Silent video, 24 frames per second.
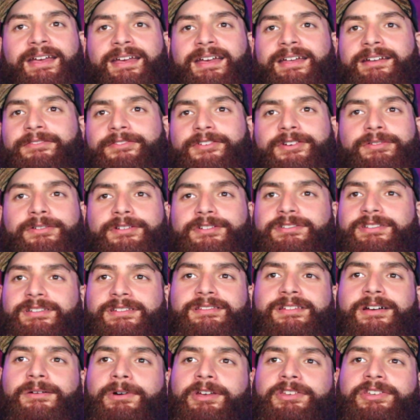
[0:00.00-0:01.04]
And of course,
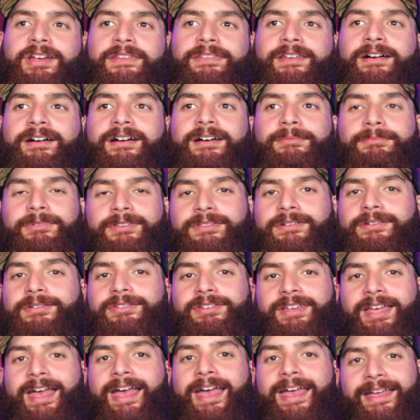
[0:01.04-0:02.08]
he's always on the hunt with
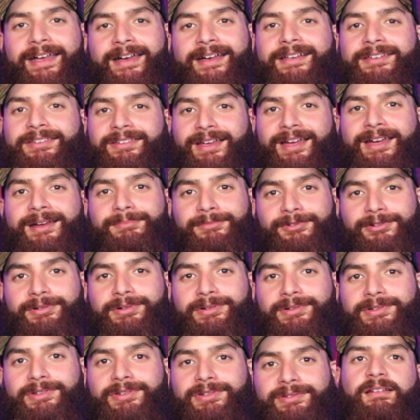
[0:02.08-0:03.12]
those Chaos
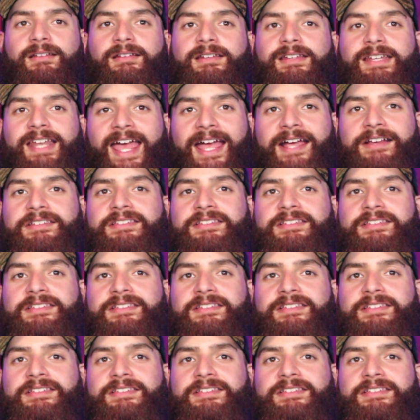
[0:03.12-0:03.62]
Emeralds. Next